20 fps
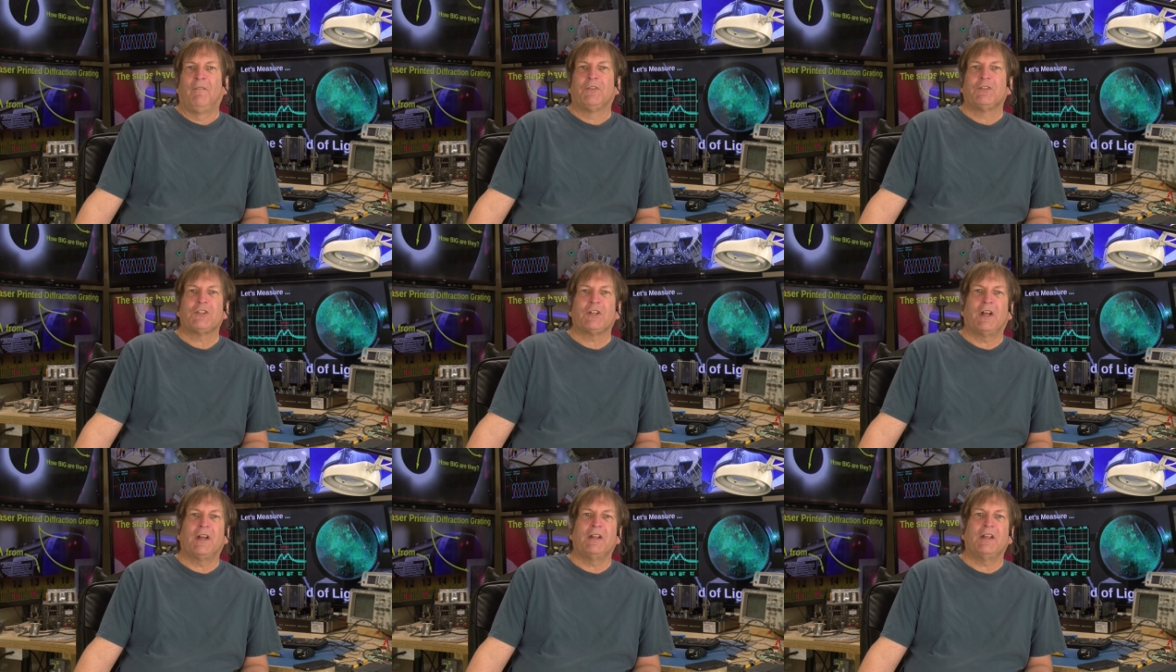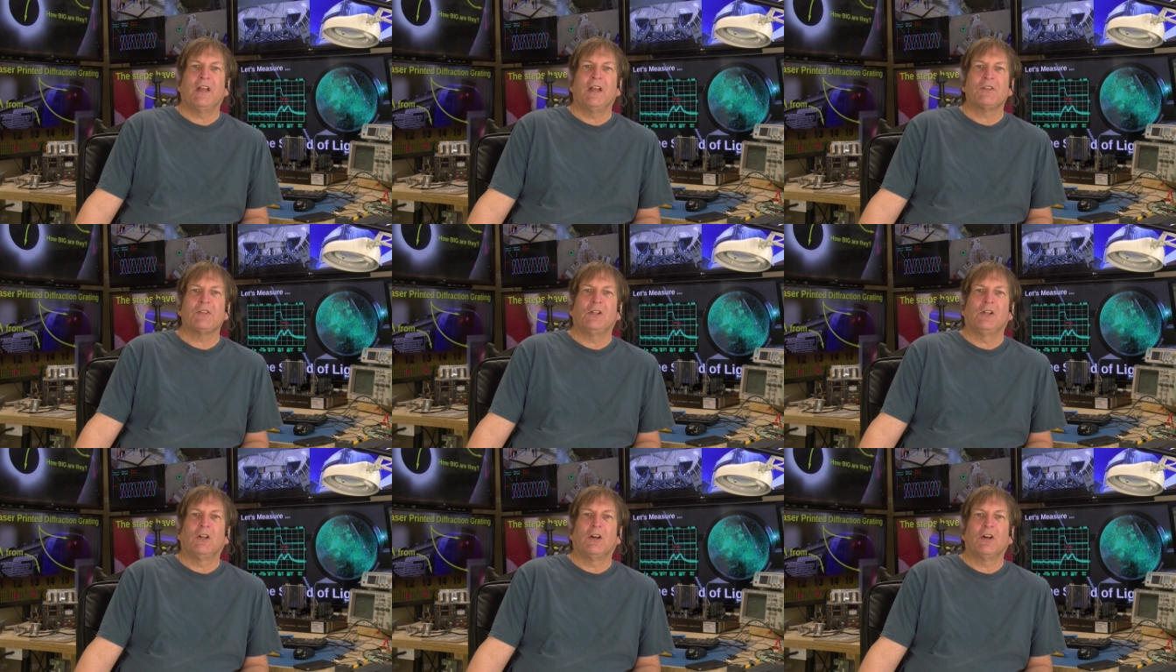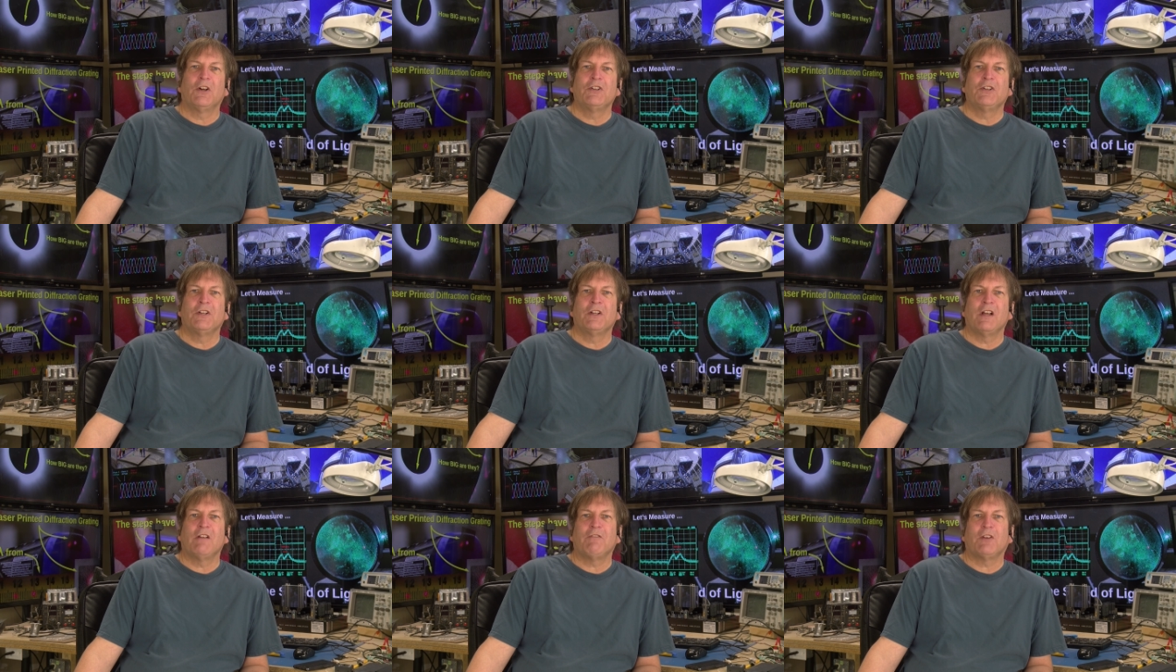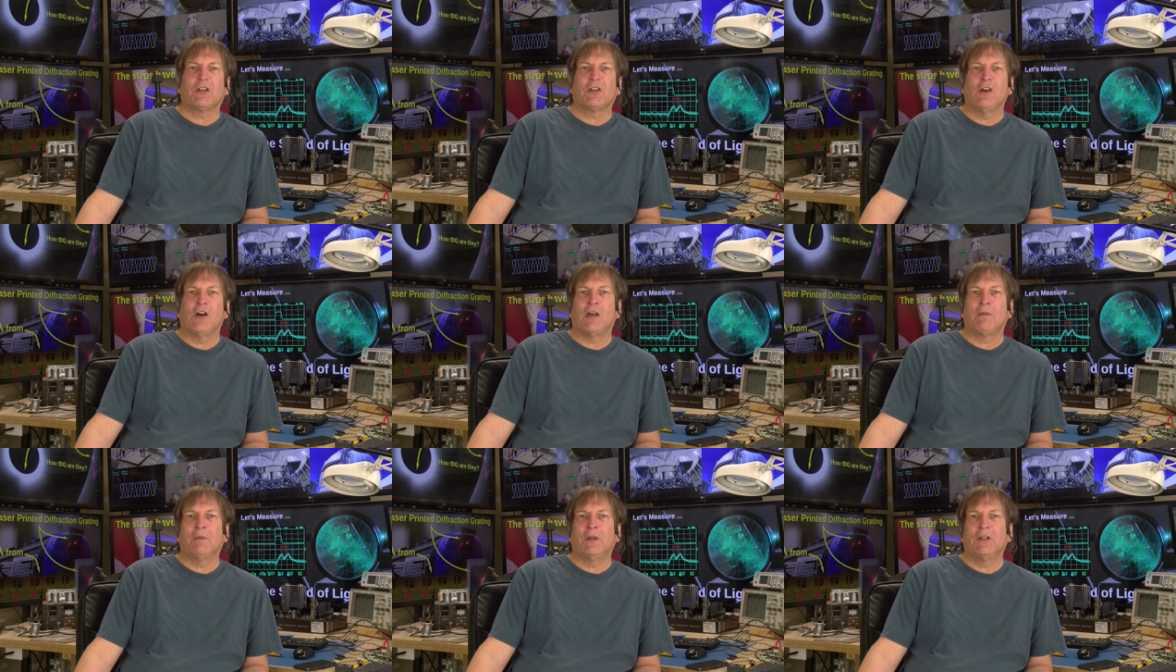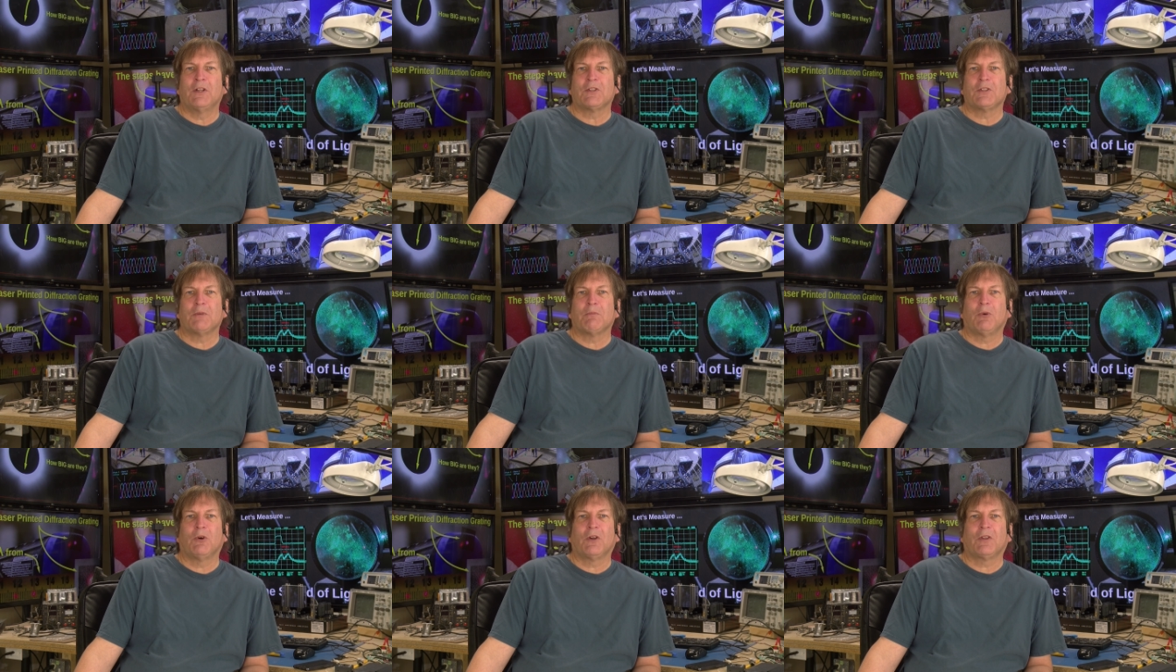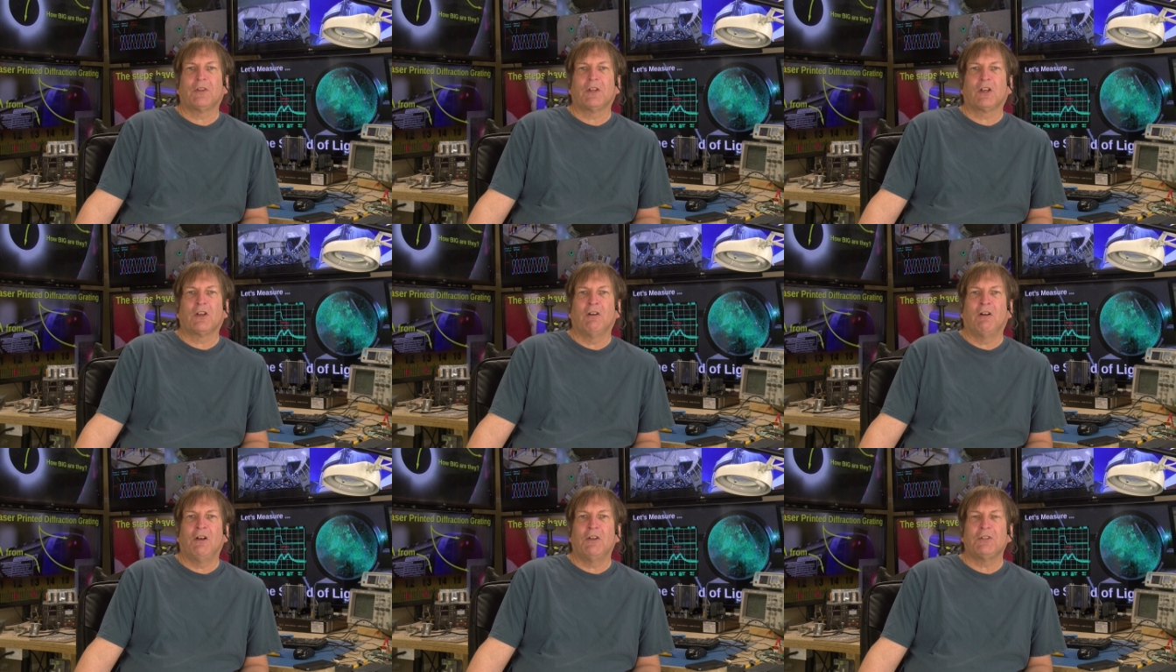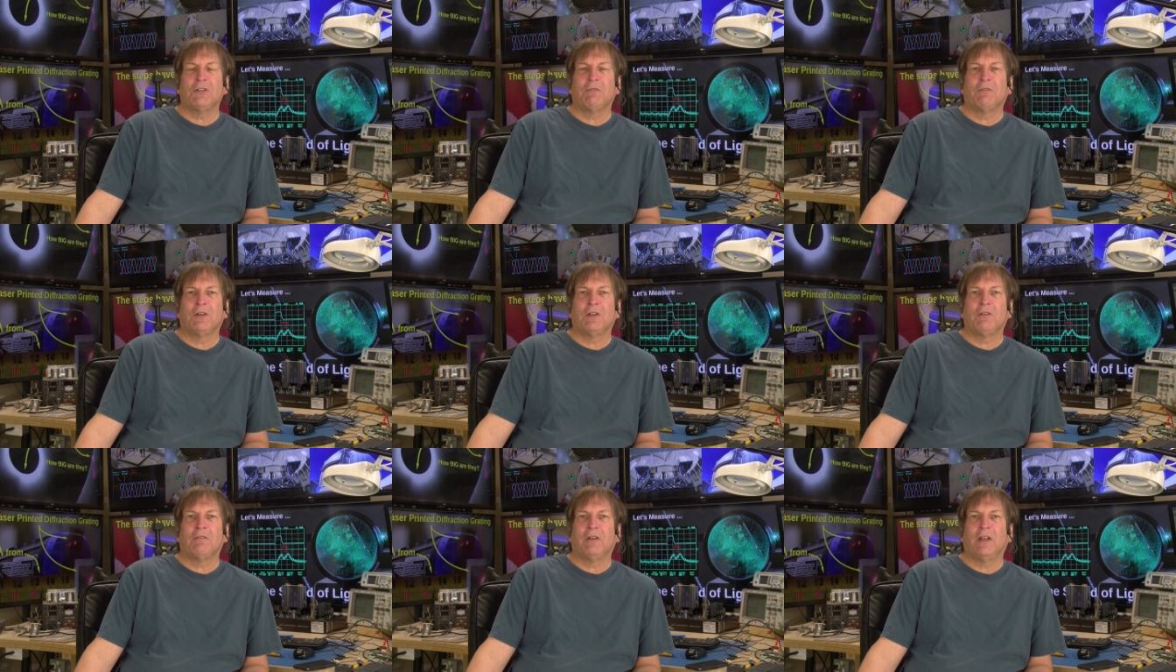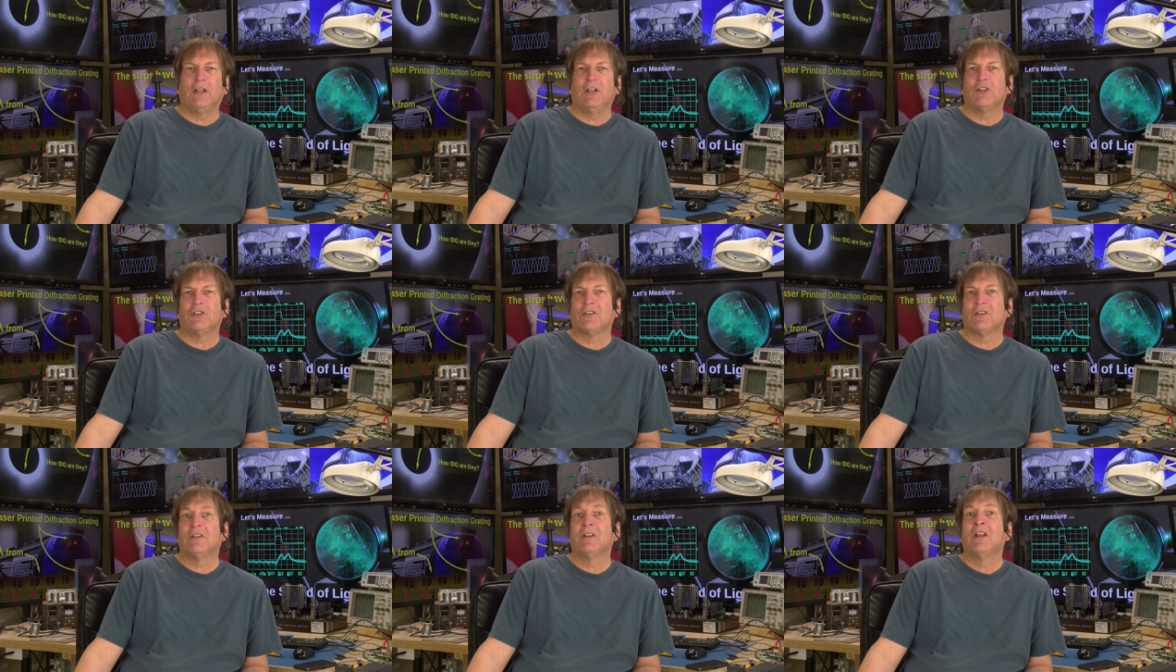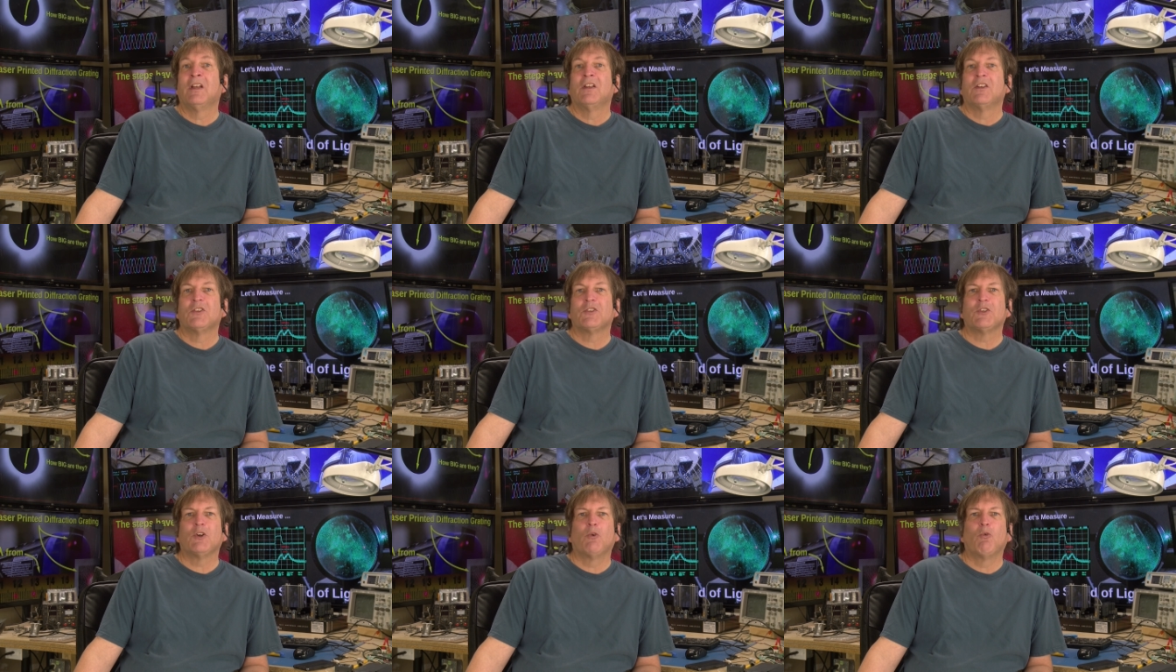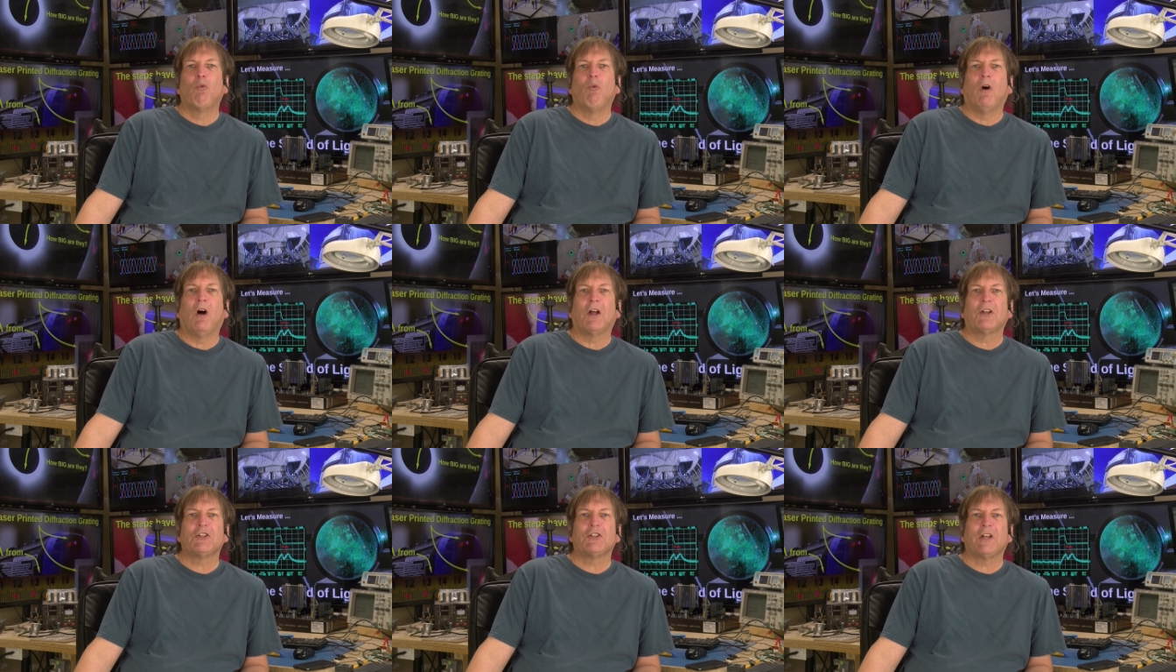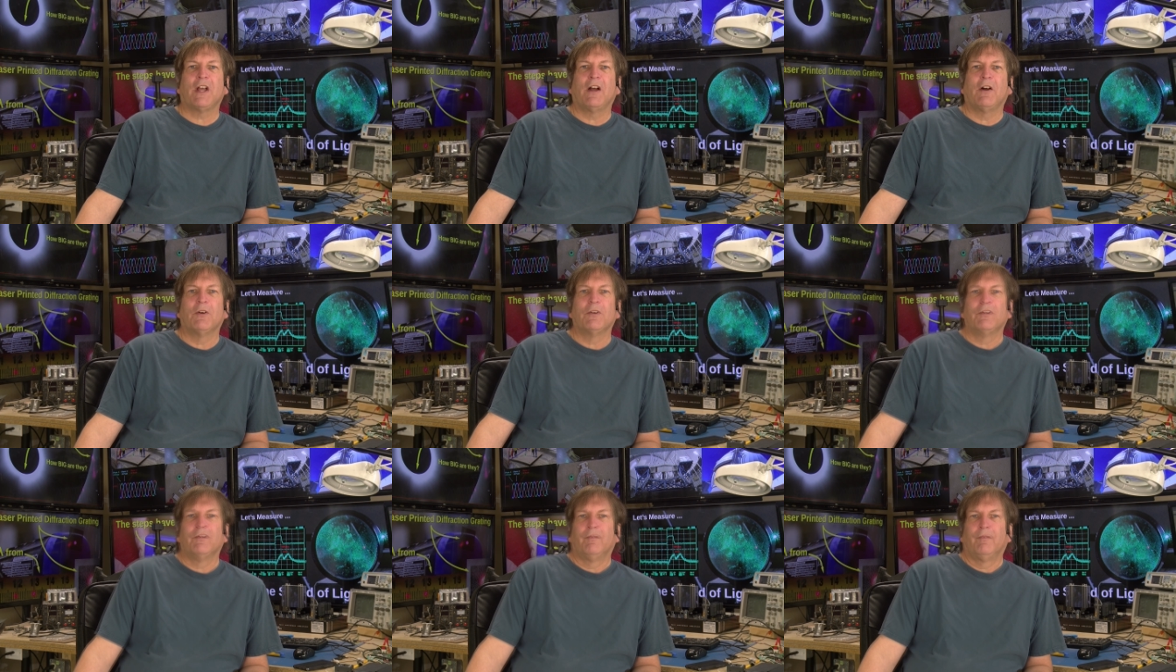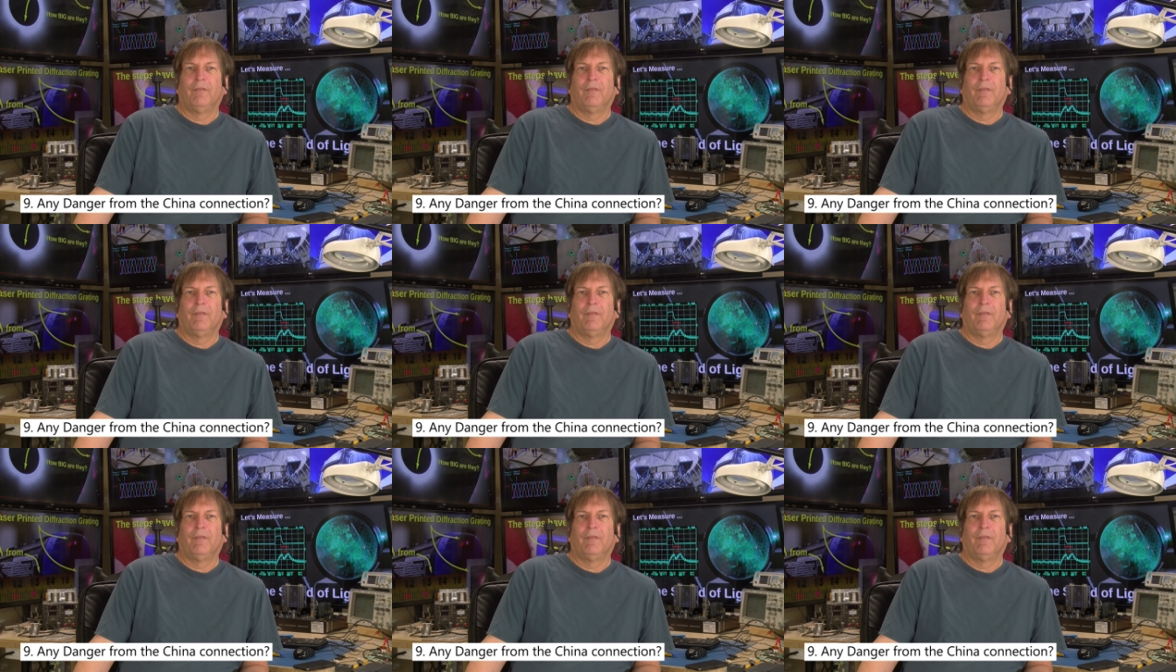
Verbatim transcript: China has a large enough economy to support the cost of innovation, so watch out.